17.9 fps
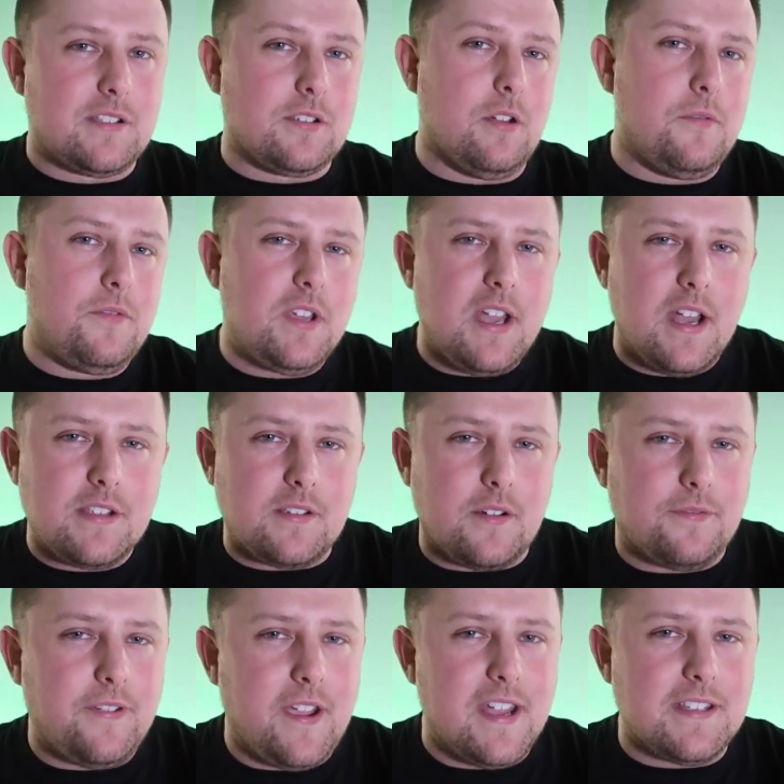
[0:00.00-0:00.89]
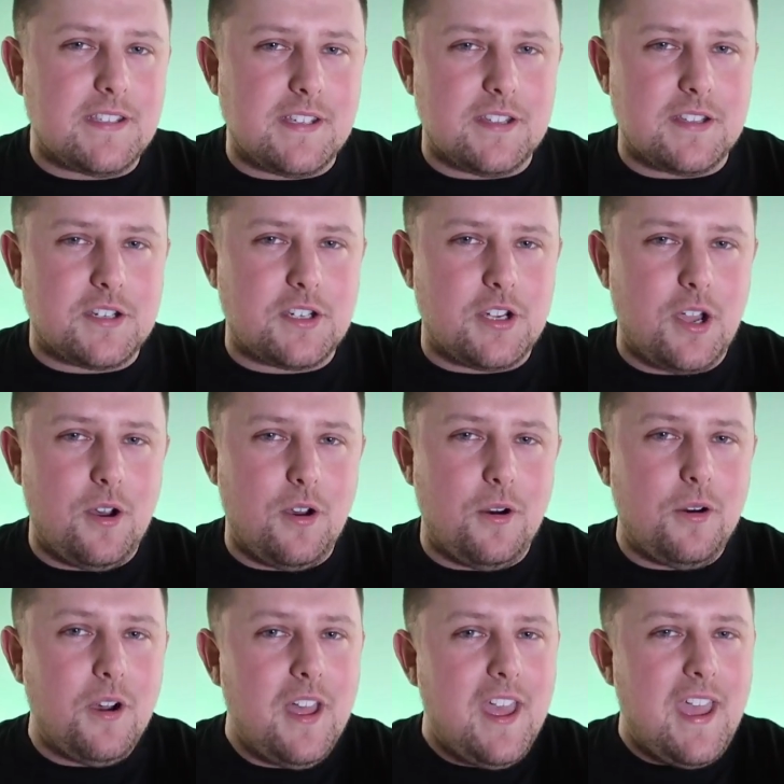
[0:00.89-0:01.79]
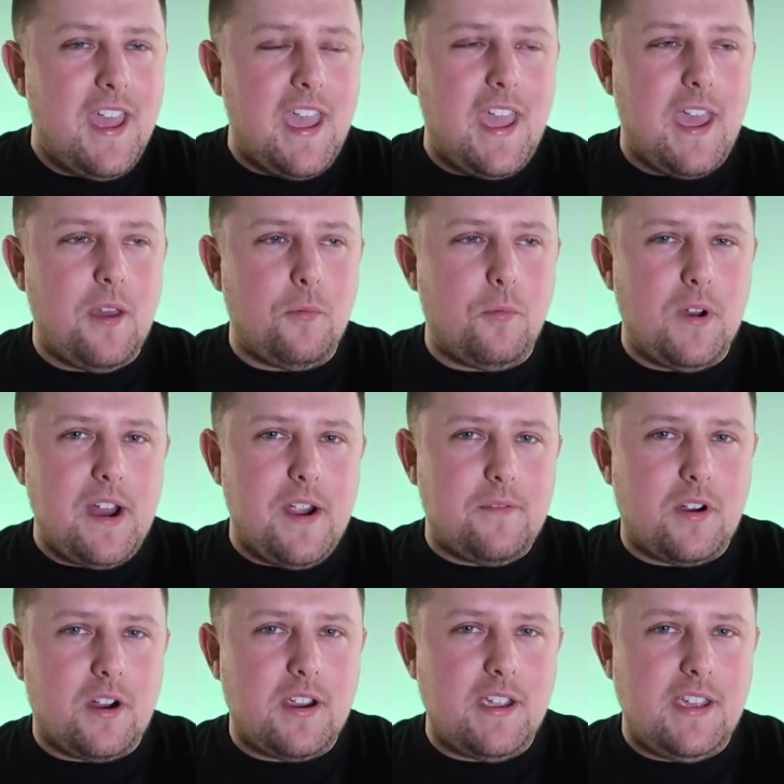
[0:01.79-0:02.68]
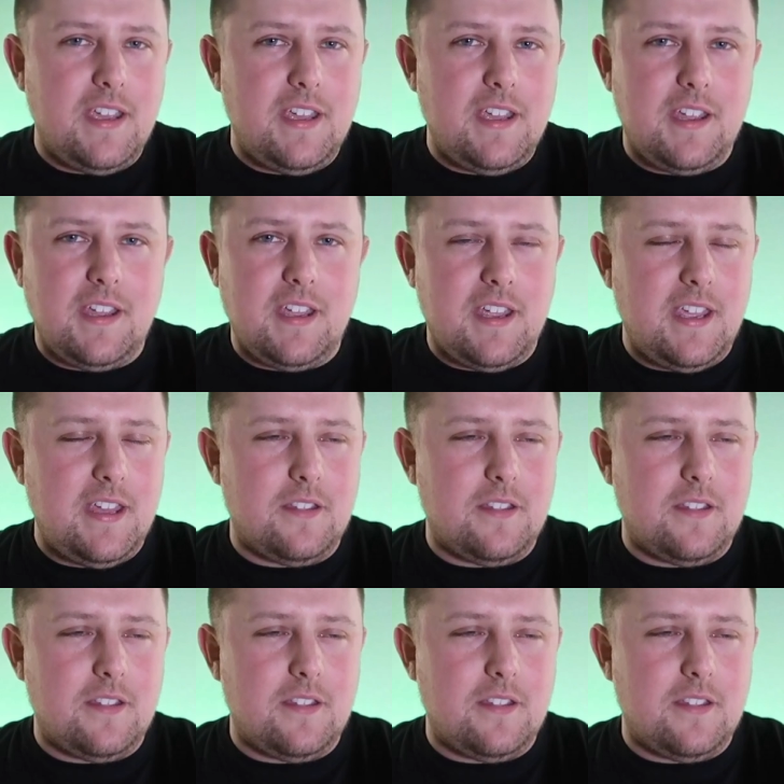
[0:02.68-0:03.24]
So if you guys are fans of the show, and whenever he